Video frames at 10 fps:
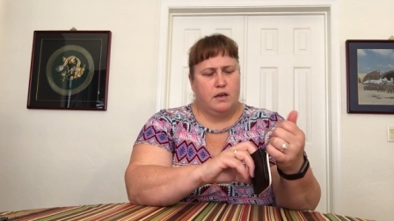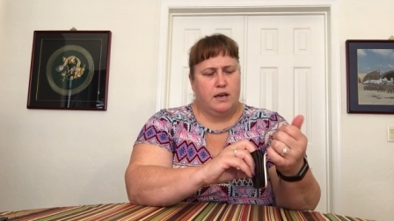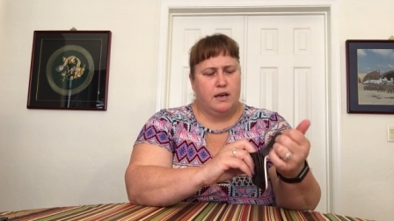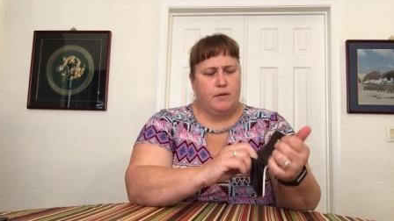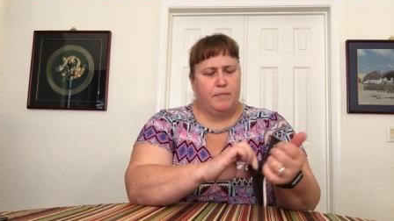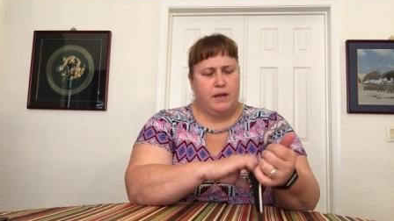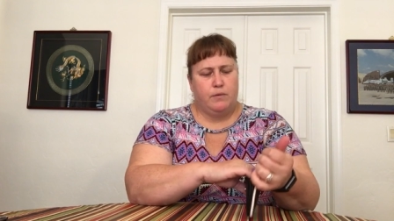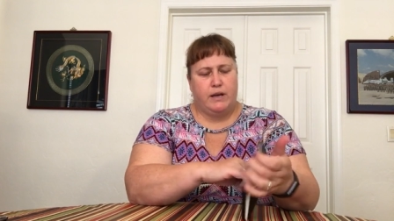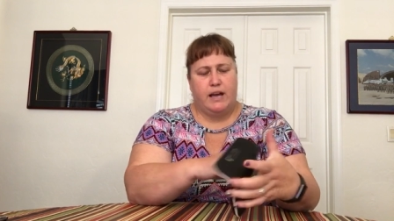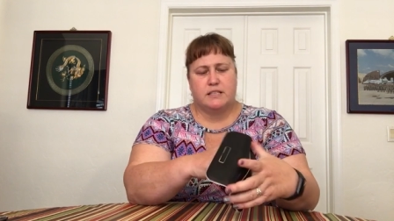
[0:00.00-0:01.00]
Um,
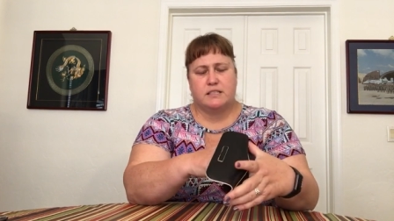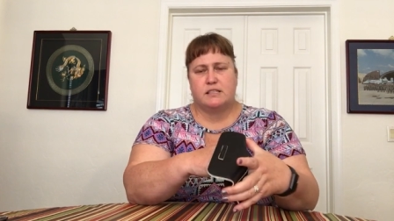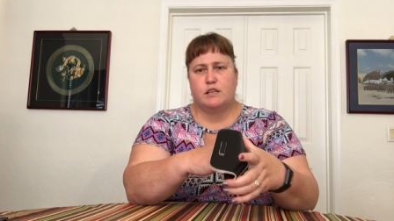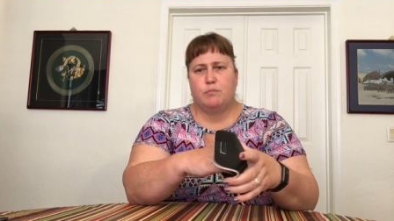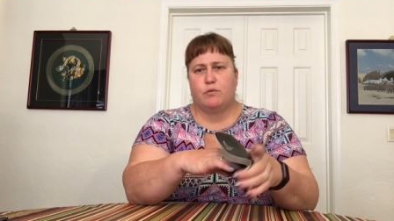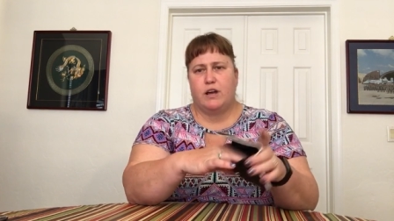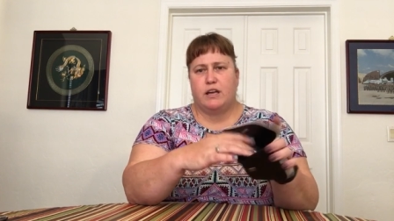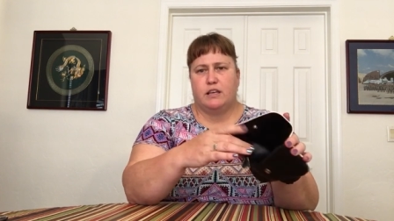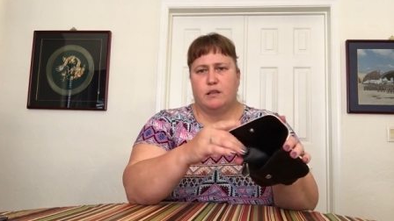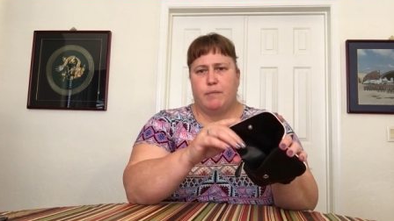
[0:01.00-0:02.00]
anyway, it has a slip
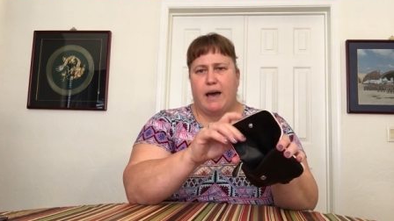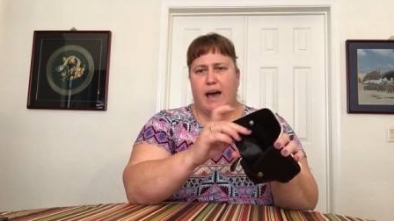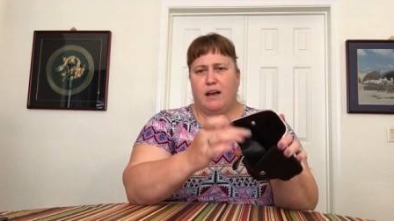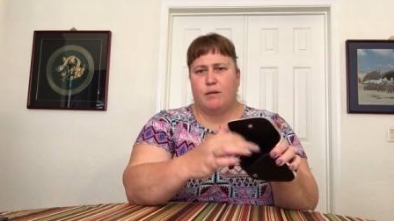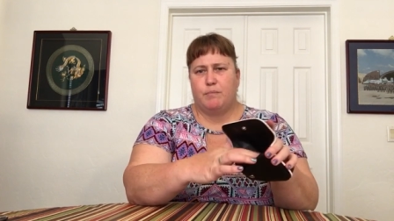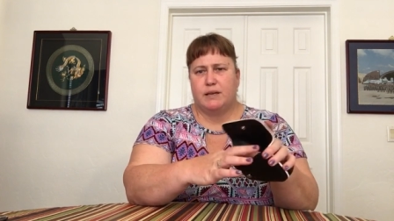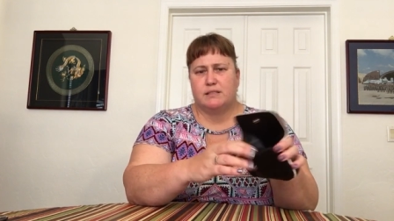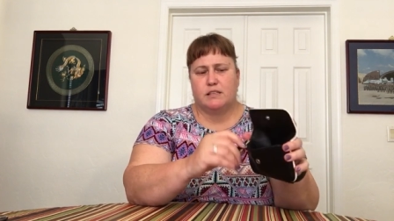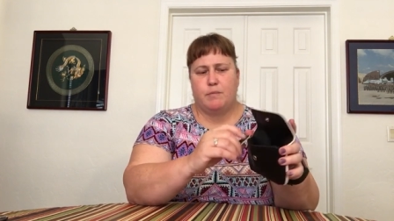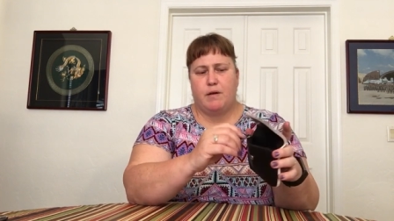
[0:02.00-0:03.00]
right in the back, a big
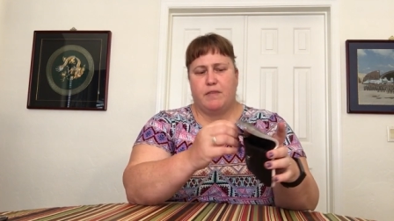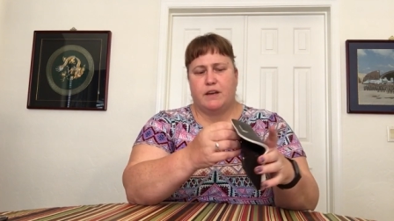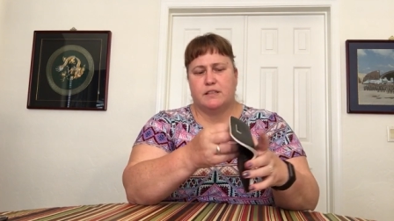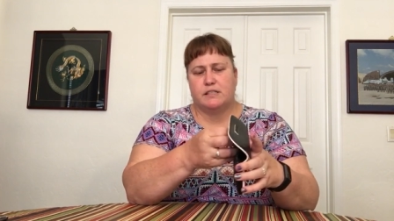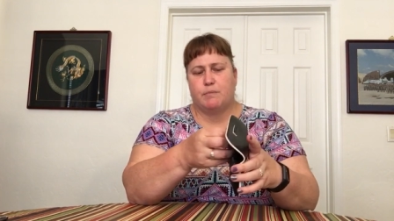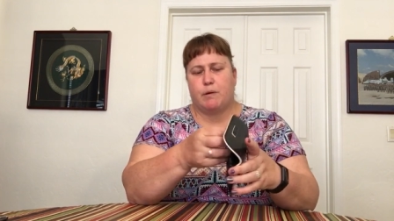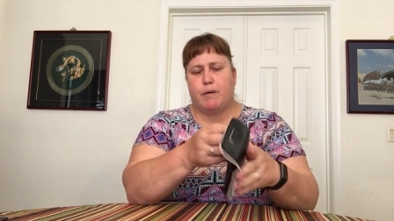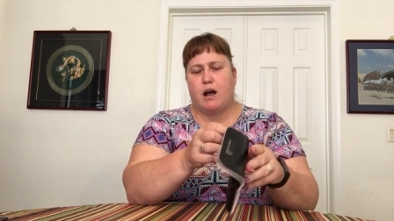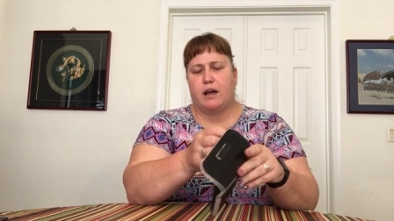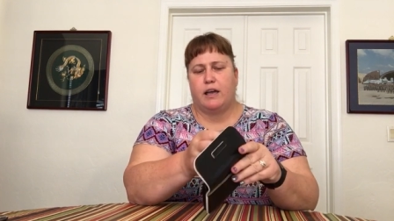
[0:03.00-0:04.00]
slip, and then a zipper
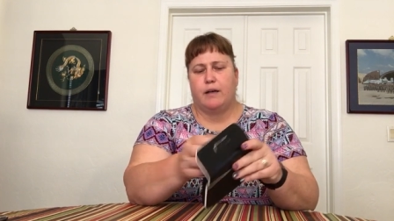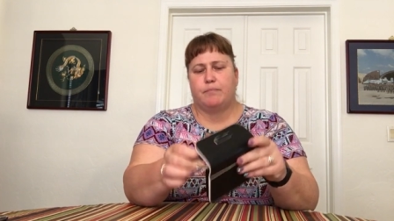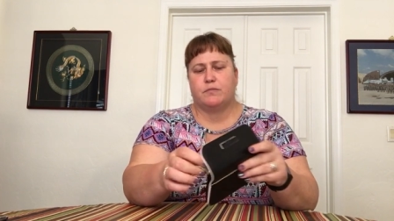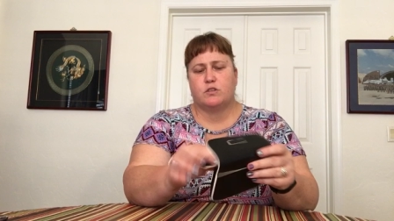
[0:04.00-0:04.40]
pocket.